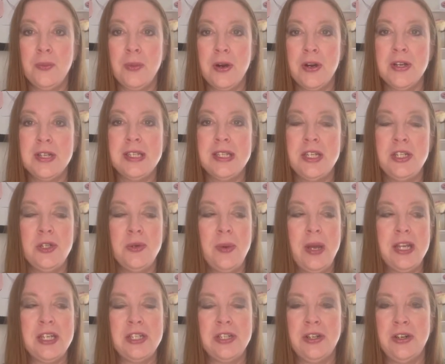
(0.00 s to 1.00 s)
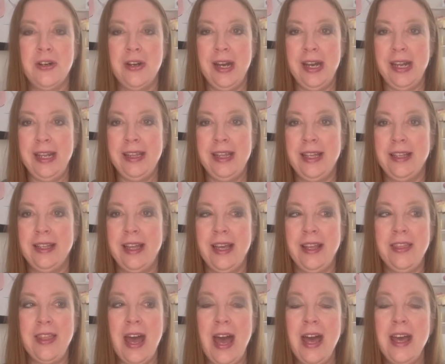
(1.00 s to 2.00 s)
purse situation or anything
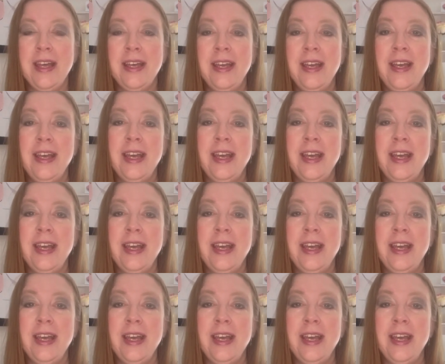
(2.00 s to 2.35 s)
like that,